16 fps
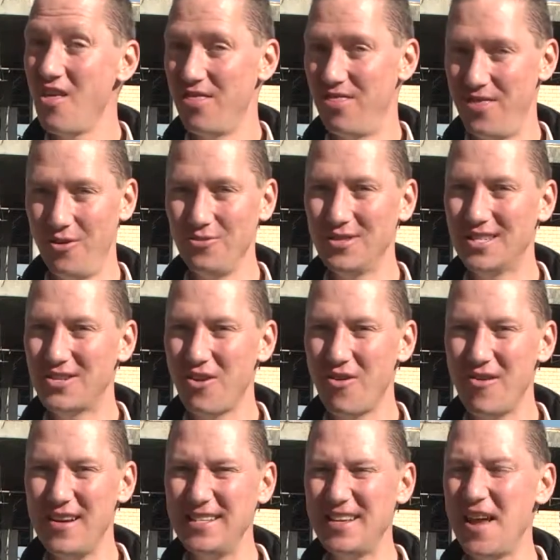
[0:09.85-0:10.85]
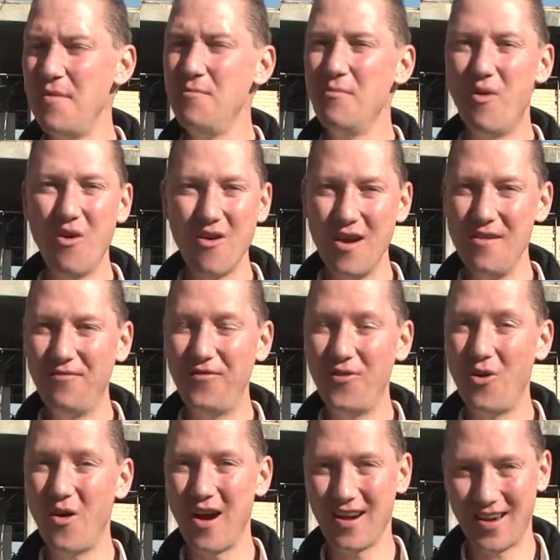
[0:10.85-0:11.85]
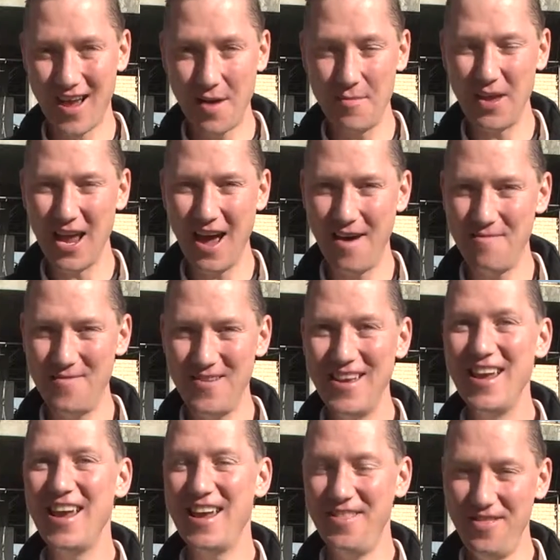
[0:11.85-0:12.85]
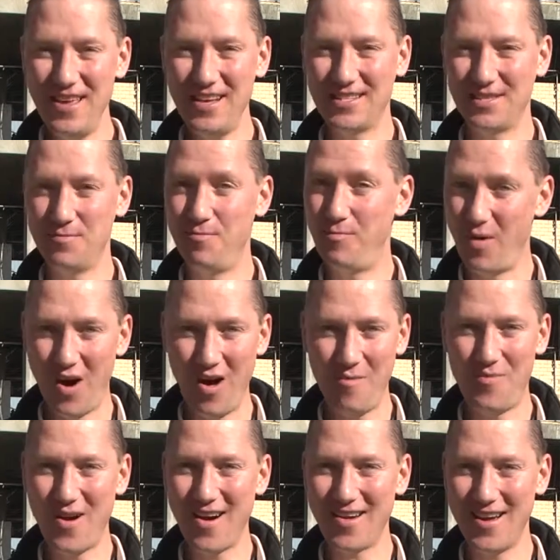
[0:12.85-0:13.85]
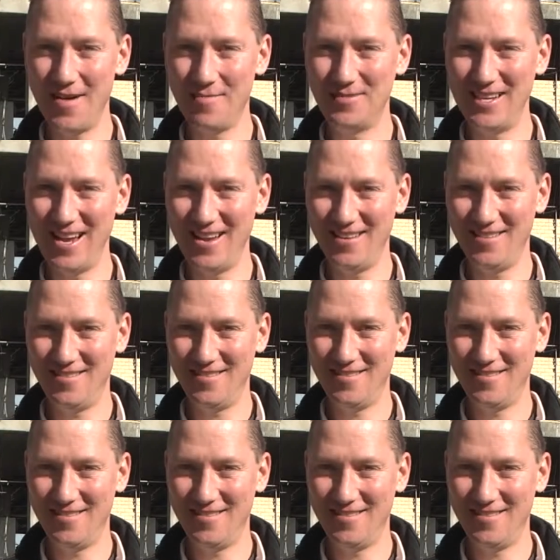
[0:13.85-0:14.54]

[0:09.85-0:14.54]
Those stories and more info are coming up in this Ballpark Update.